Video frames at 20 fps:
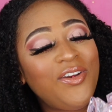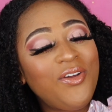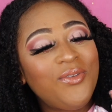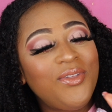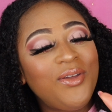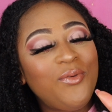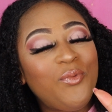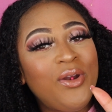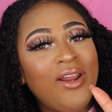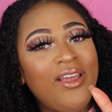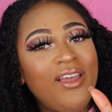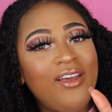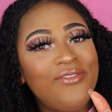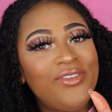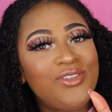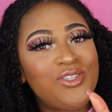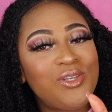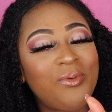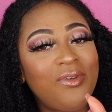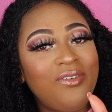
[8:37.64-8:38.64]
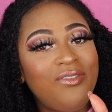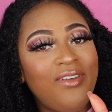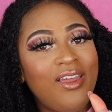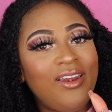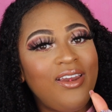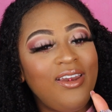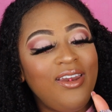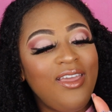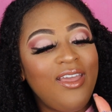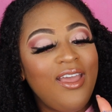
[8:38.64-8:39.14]
know that when I have this on my
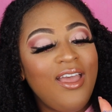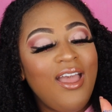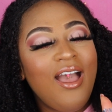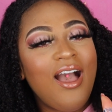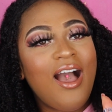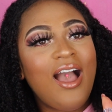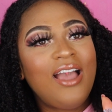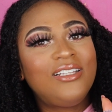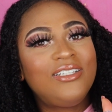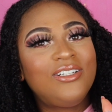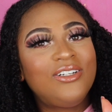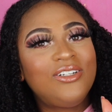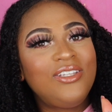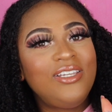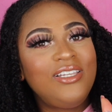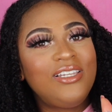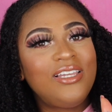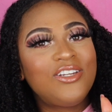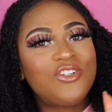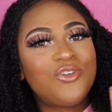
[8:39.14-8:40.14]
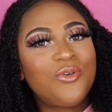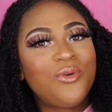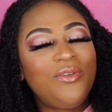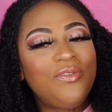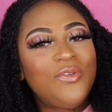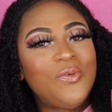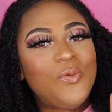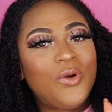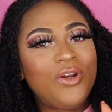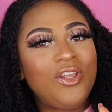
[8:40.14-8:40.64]
vanity, I literally like don't
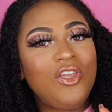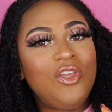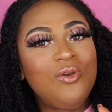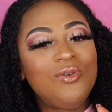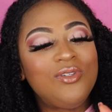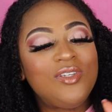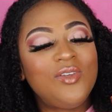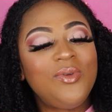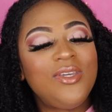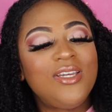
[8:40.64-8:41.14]
even want to use it,